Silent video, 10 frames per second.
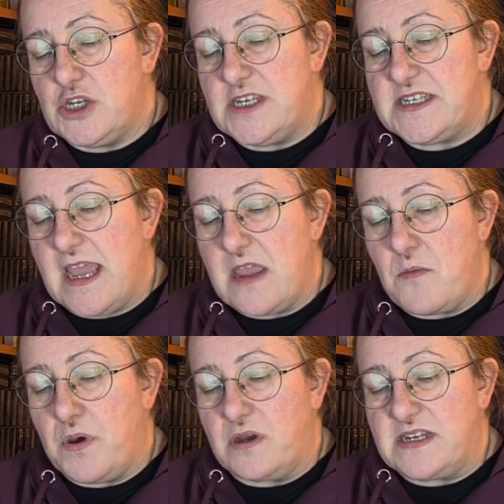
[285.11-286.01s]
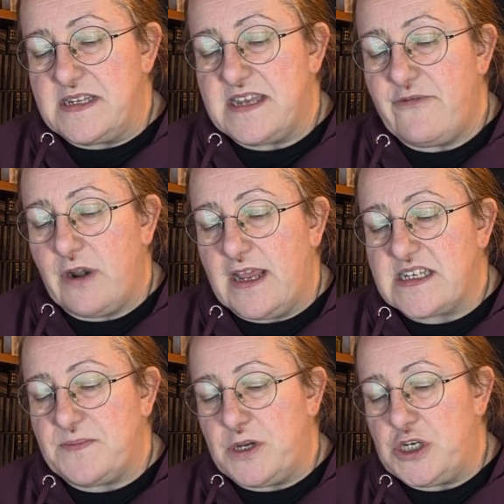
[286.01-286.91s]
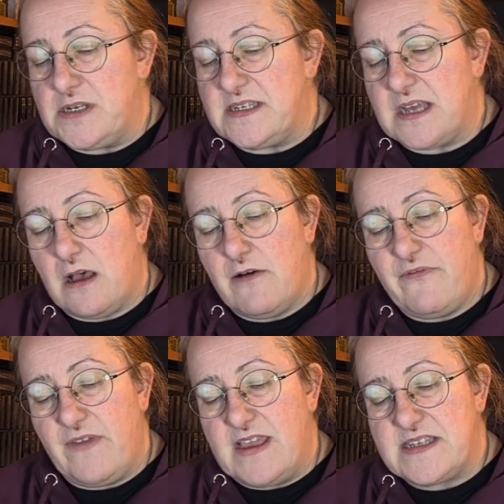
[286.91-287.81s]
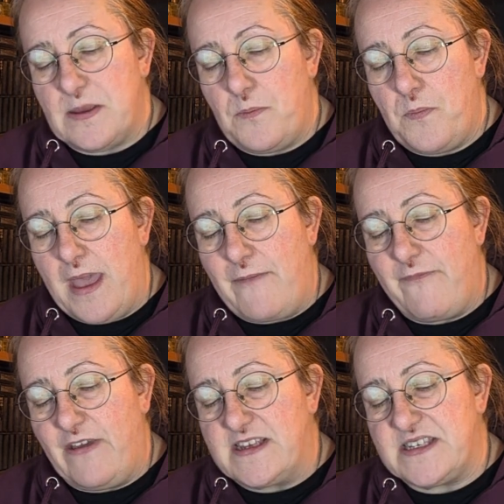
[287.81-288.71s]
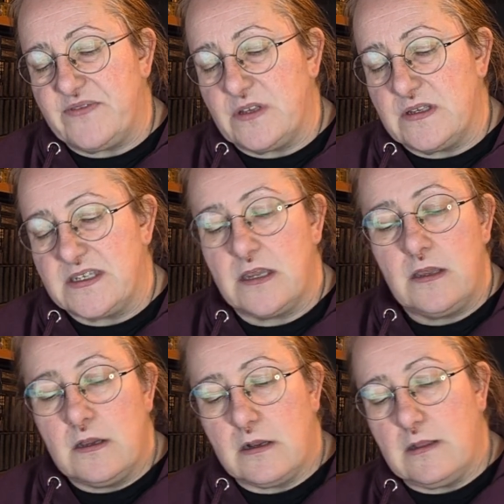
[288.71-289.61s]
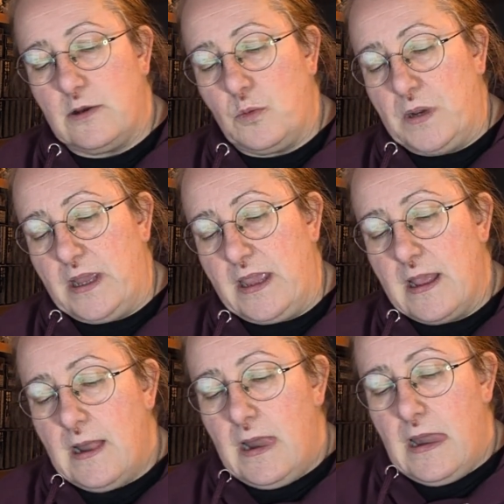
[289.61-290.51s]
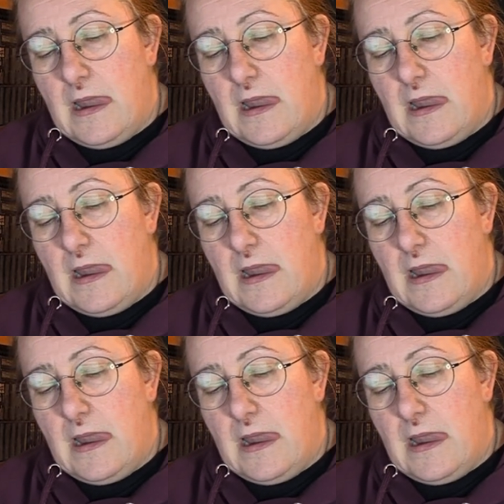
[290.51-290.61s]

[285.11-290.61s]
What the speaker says: She's taken part in several exhibitions, art fairs and paint festivals globally,